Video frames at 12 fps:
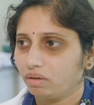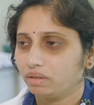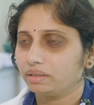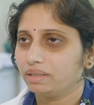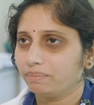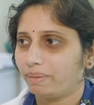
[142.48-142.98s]
all
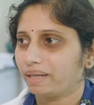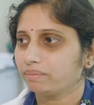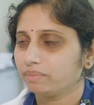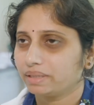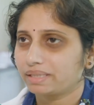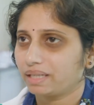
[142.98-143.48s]
the
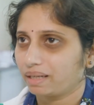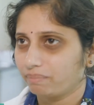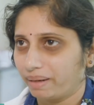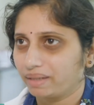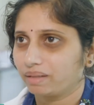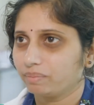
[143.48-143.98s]
departments like
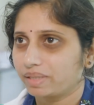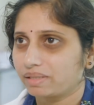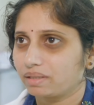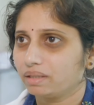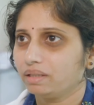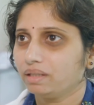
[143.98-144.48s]

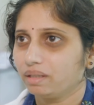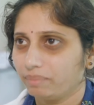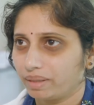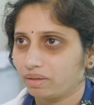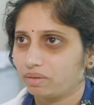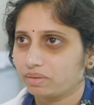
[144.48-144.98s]
biochemistry,
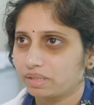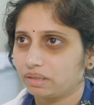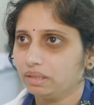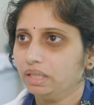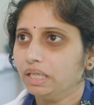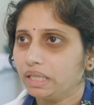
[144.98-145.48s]
hematology,
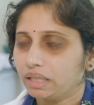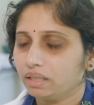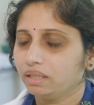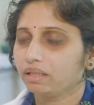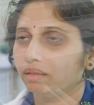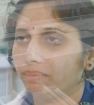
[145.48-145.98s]

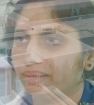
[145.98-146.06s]
clinical